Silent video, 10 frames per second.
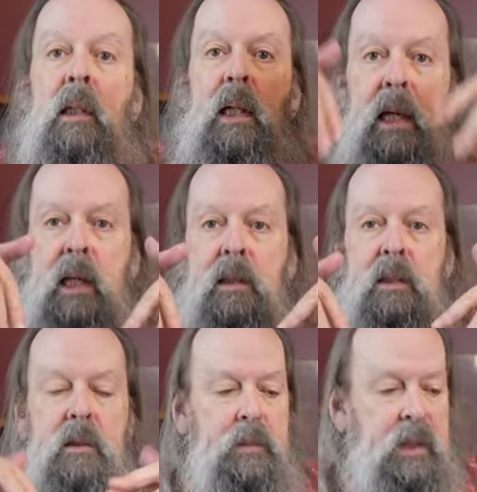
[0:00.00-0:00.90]
Again,
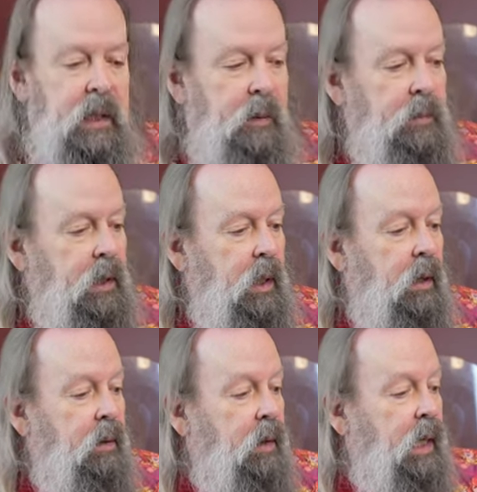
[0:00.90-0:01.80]
this will be down
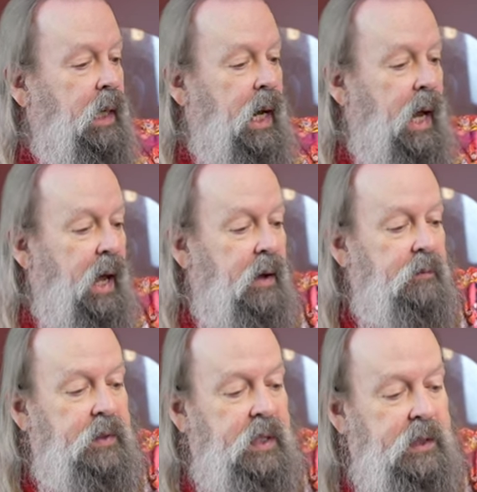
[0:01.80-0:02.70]
below. And I
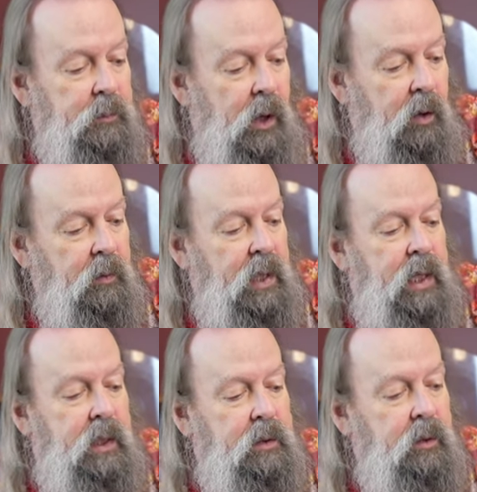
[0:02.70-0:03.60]
have the
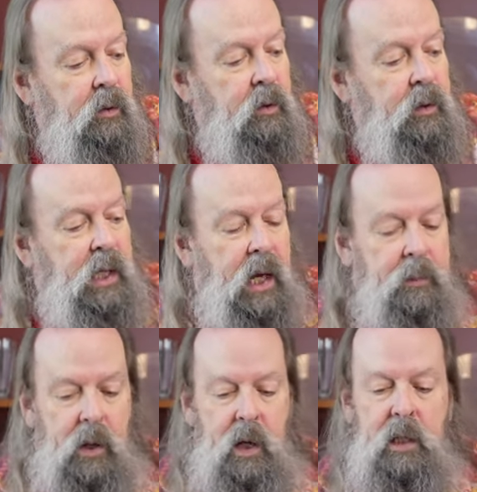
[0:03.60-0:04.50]
SmallRig tool that I
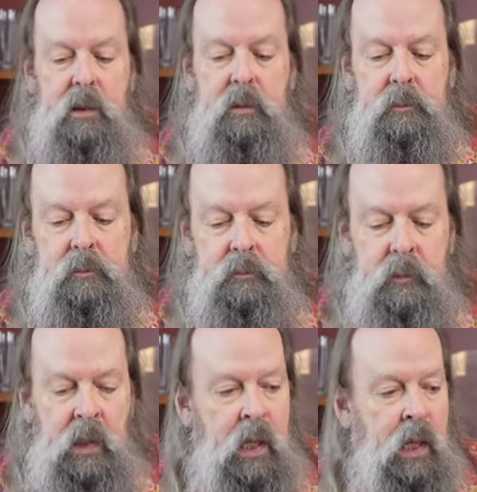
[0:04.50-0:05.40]
bought.
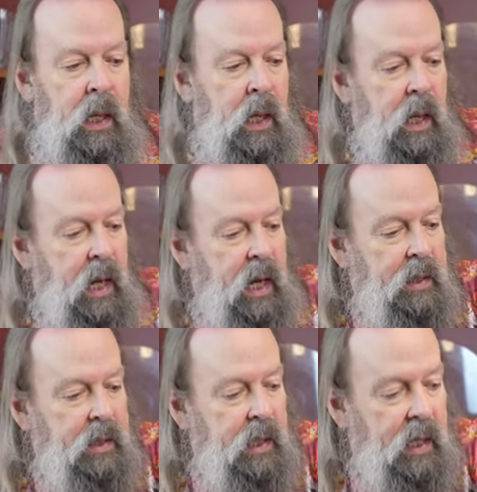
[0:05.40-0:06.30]

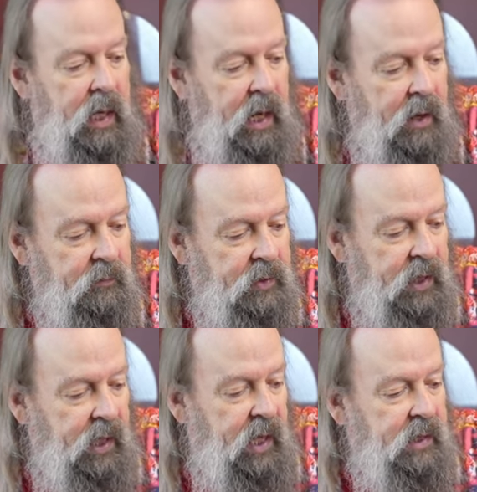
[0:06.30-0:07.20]
And then I have
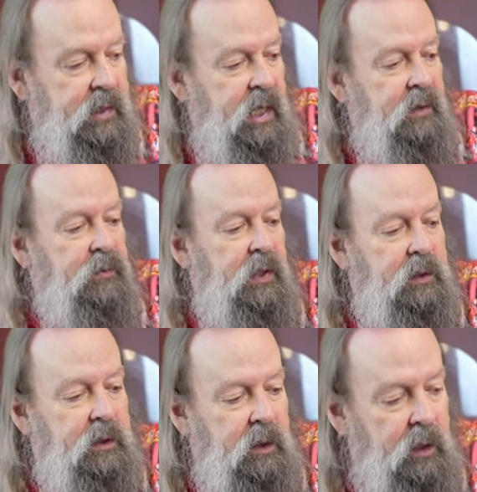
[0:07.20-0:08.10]
the ND
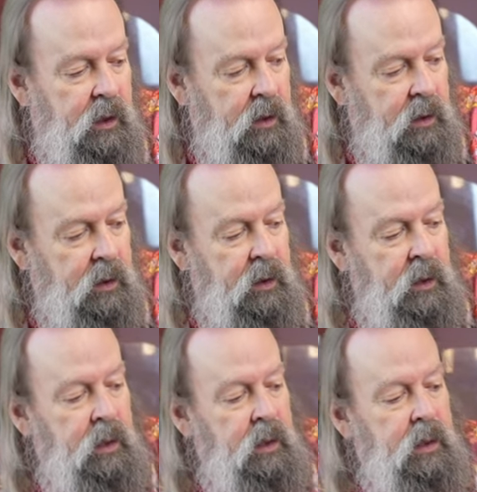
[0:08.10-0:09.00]
filter
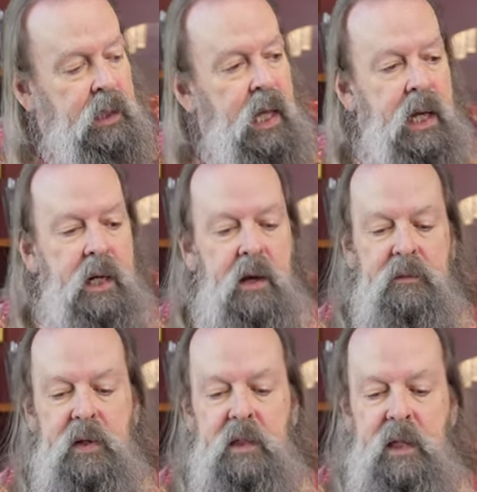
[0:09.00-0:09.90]
the
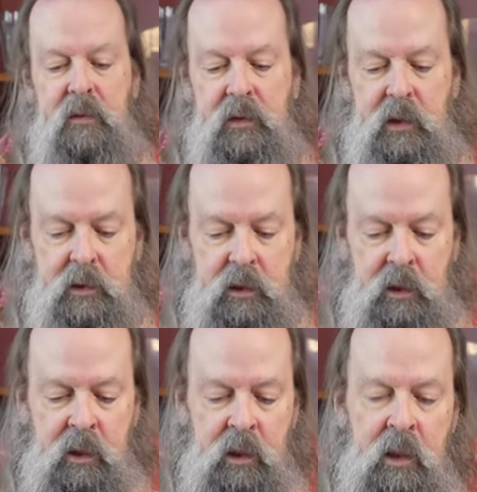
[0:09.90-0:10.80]
K&F ND
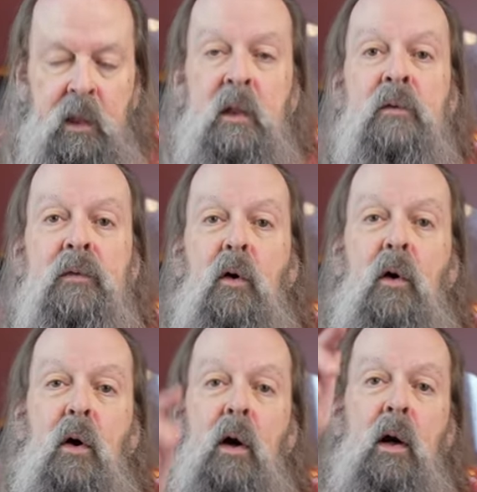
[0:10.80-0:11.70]
filter
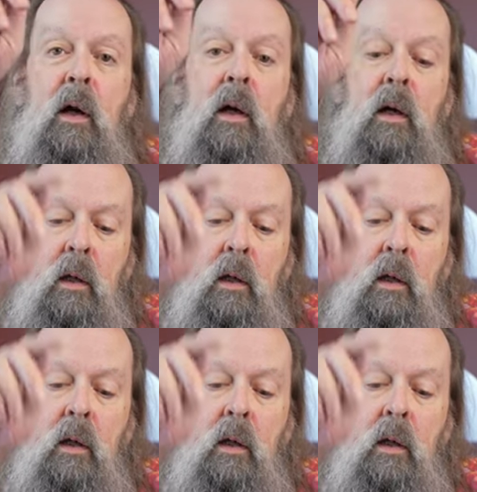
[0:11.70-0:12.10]
for